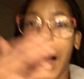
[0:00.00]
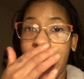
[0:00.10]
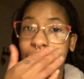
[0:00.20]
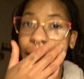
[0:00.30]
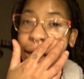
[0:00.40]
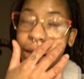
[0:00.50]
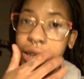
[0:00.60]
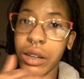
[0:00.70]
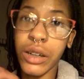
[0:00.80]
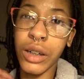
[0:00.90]
I
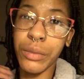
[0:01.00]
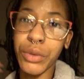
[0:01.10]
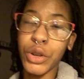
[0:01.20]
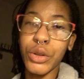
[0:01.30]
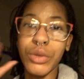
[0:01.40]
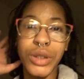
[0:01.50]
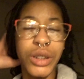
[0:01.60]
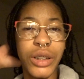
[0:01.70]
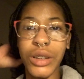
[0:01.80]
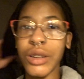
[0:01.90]
ended up
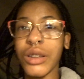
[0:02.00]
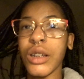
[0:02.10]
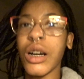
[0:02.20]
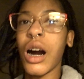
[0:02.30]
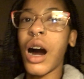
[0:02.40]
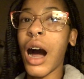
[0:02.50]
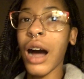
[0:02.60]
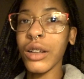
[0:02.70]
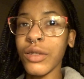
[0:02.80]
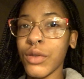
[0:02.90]
using
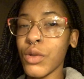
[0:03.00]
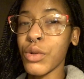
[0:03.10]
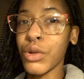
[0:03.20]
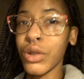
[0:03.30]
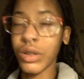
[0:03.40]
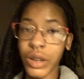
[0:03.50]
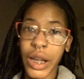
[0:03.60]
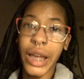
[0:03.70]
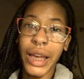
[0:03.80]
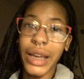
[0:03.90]
olive oil
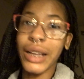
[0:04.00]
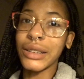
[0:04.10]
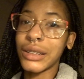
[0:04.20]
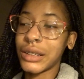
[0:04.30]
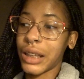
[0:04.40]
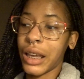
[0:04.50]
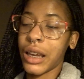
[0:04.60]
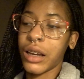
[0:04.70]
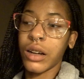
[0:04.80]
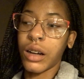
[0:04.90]

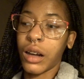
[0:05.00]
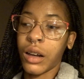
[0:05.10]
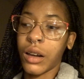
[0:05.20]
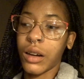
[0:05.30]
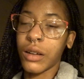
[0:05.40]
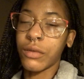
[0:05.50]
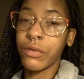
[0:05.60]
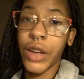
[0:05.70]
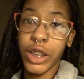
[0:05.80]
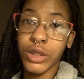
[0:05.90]
instead of
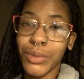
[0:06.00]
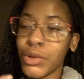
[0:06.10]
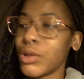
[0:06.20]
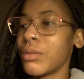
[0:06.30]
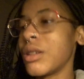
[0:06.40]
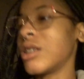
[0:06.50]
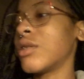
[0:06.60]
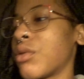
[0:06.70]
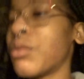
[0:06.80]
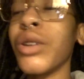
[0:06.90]
vegetable oil
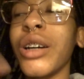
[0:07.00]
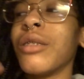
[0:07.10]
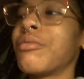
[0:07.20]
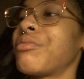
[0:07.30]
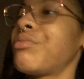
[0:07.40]
because for one,